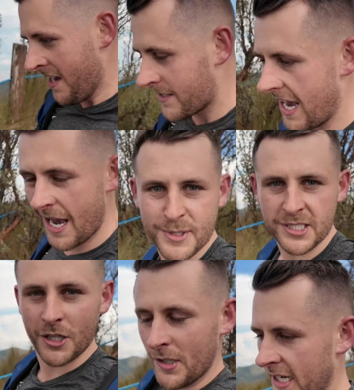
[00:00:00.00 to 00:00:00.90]
to
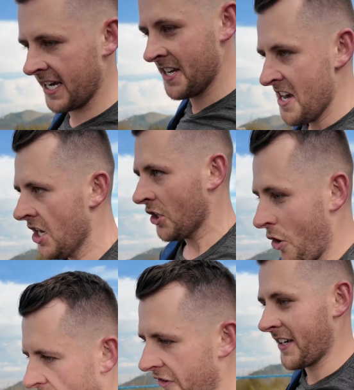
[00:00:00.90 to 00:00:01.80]
absolutely
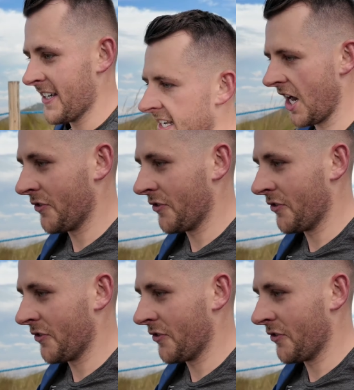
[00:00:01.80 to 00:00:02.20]
go fuck itself.